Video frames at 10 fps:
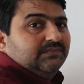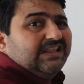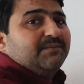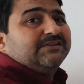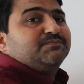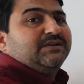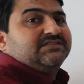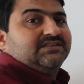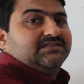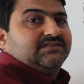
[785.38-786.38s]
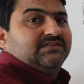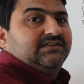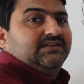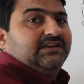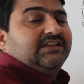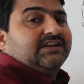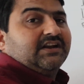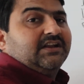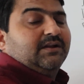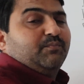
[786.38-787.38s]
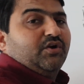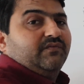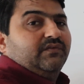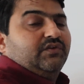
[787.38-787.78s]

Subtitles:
Namespaces. In the technical point of view,